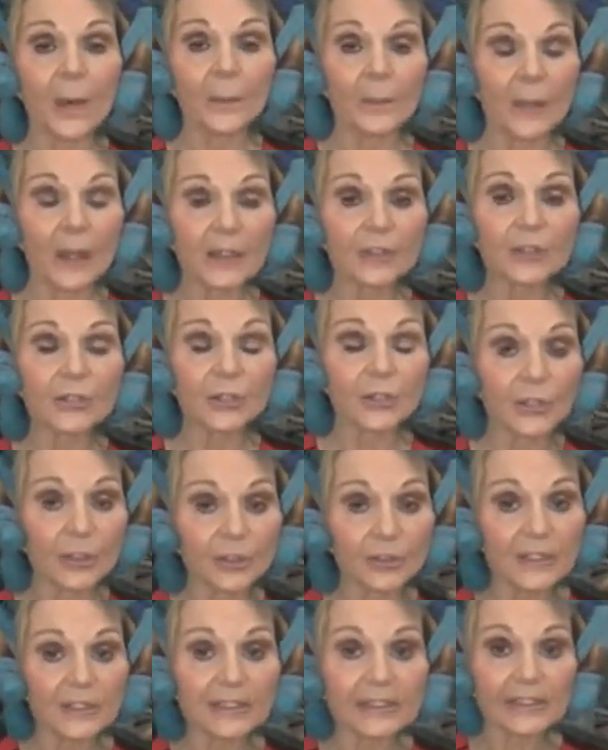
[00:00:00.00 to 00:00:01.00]
Make sure
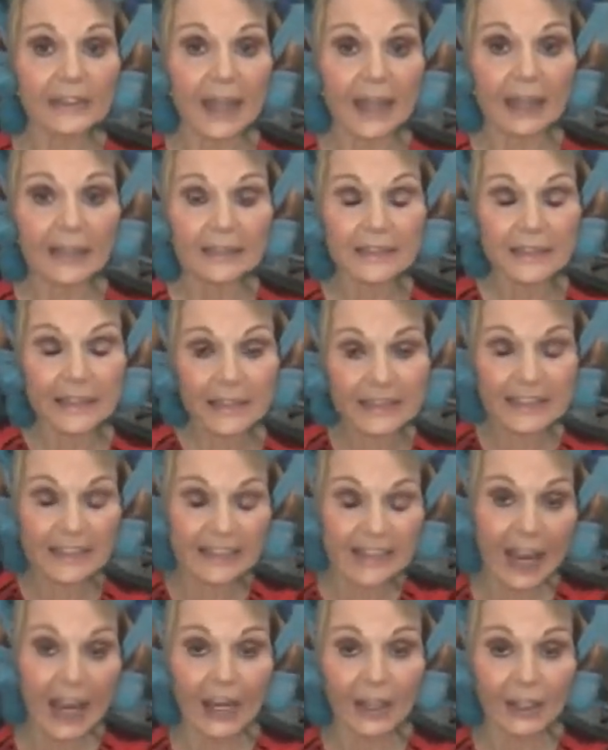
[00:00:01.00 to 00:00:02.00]
you're slanting,
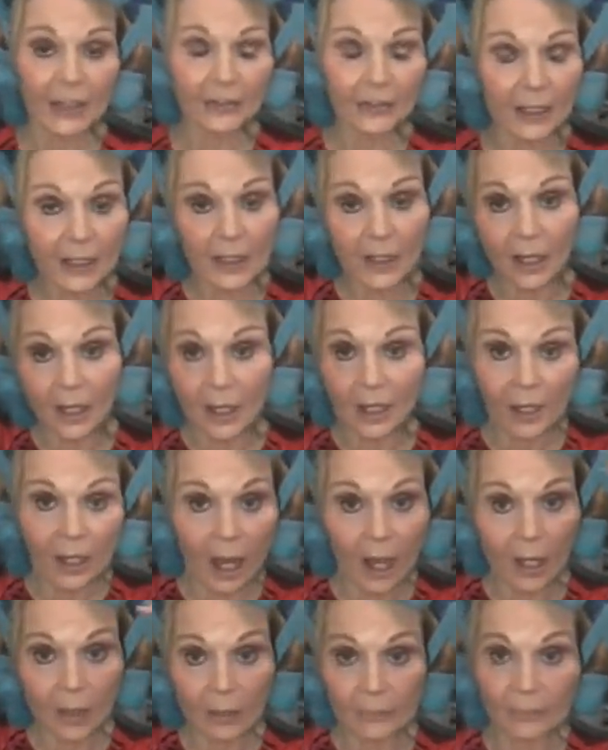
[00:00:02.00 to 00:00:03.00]
staggering,
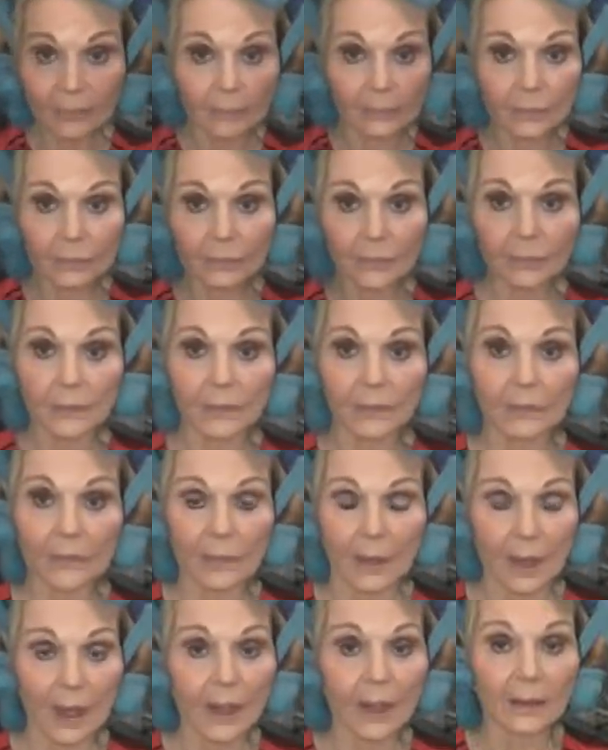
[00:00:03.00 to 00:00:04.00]

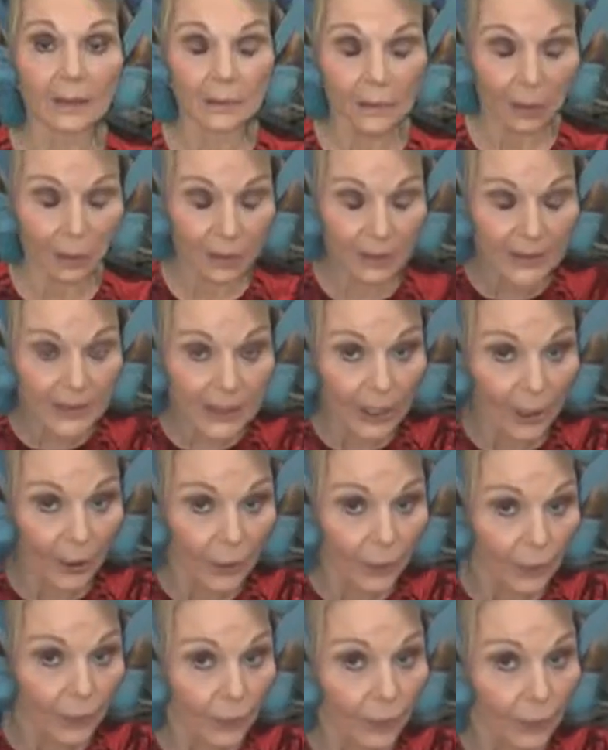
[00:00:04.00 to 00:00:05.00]
and
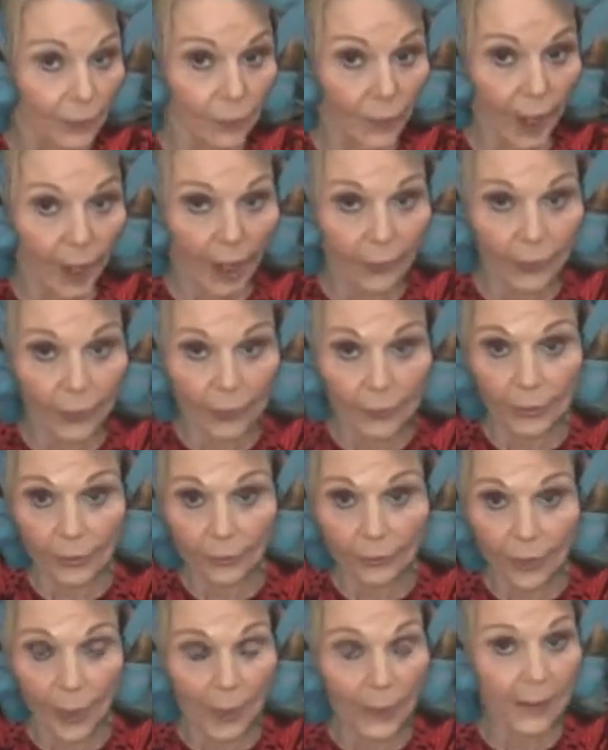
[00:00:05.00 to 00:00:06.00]
also I'll
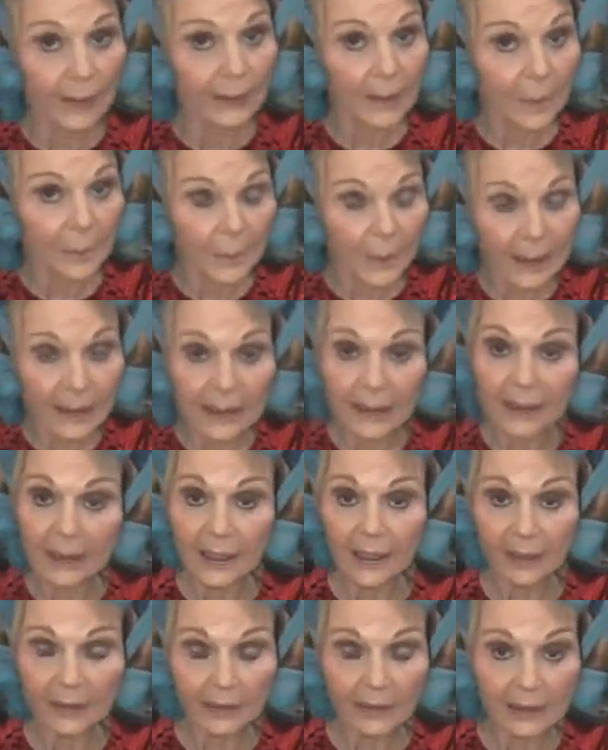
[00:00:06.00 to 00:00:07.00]
throw in a mini
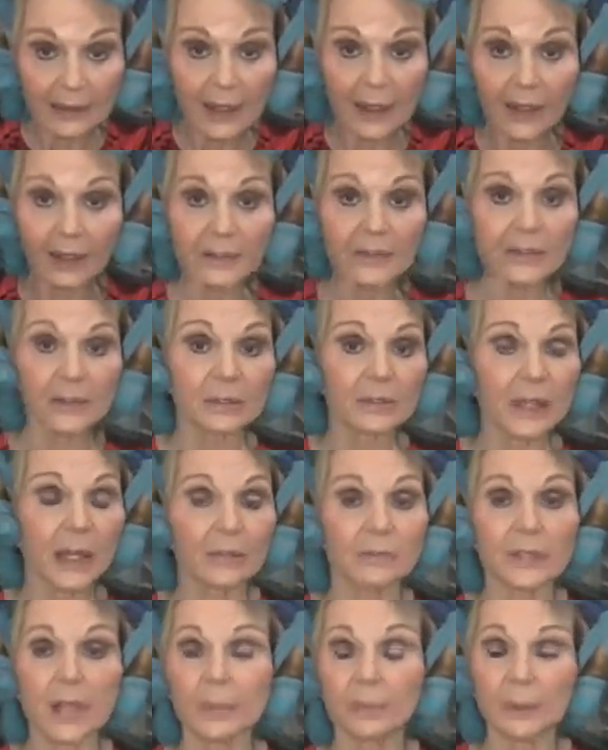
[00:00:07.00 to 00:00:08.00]
here and there.
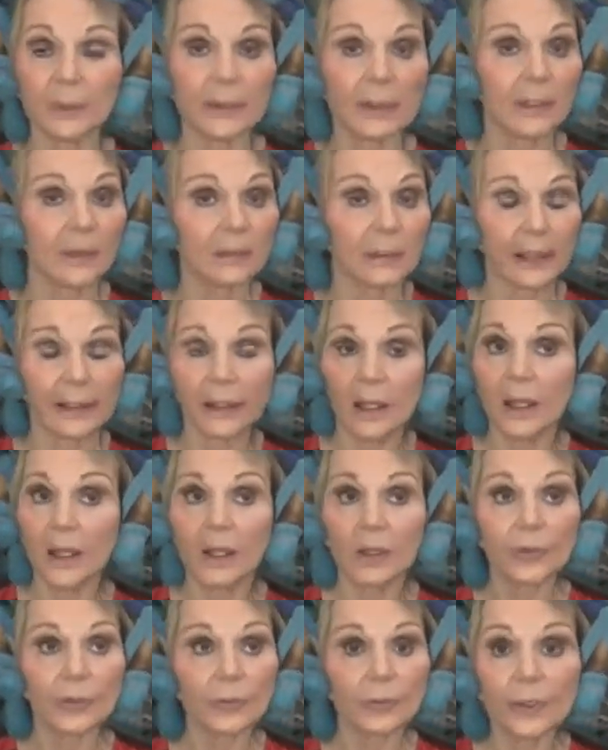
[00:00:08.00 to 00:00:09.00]
Sometimes I put in like
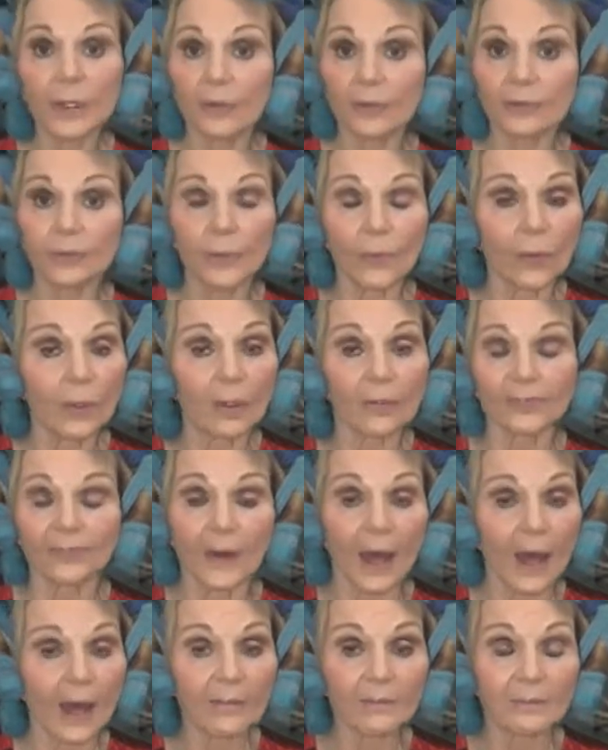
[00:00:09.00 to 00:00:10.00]
3 or 4 or
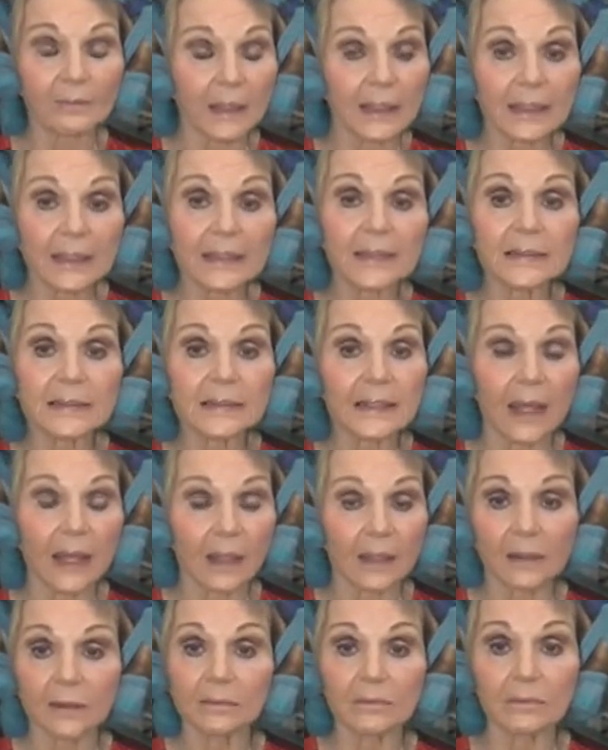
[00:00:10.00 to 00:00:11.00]
5 minis,
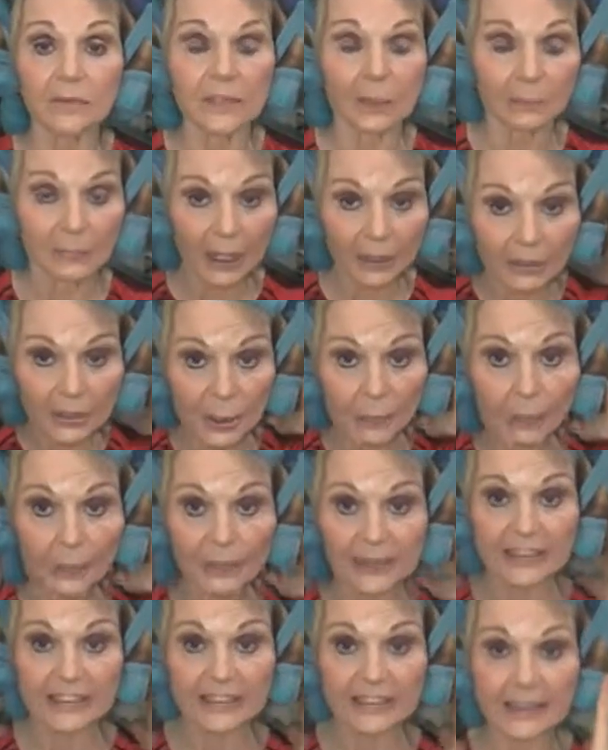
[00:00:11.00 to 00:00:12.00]
and sometimes I'll
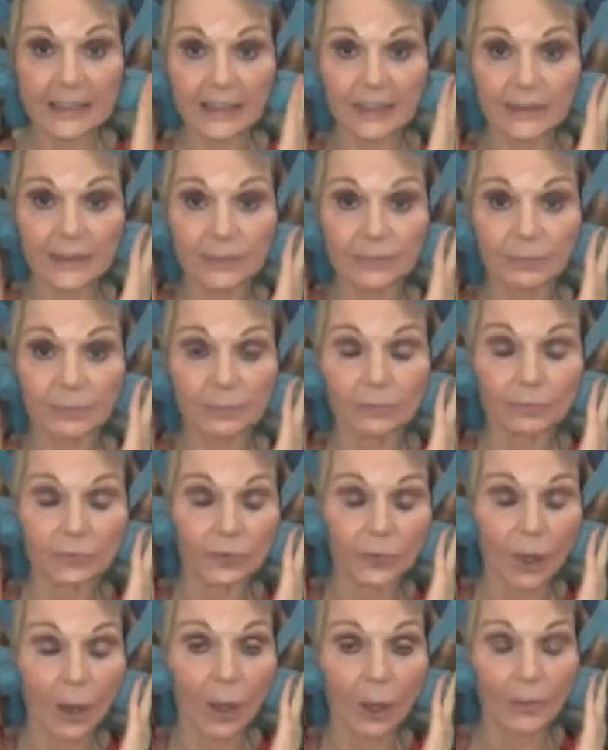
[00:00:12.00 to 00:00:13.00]
put 6
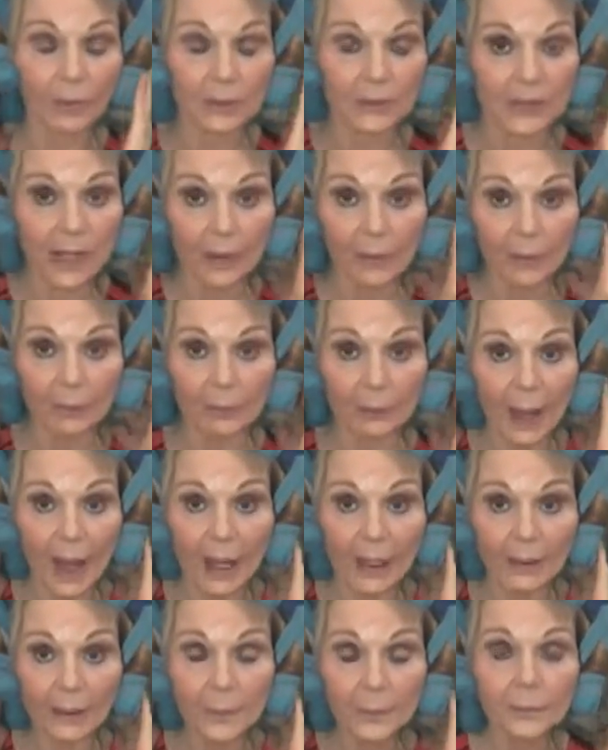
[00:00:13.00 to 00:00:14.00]
long ones on the
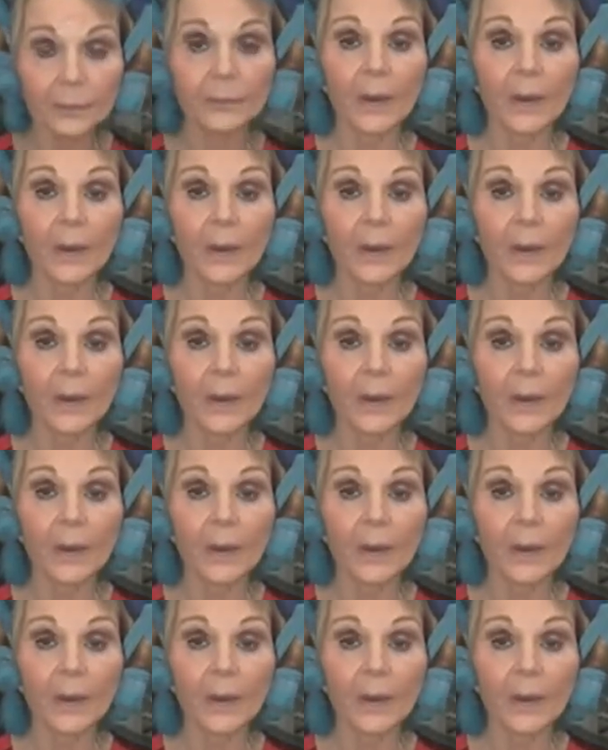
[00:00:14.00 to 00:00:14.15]
bottom,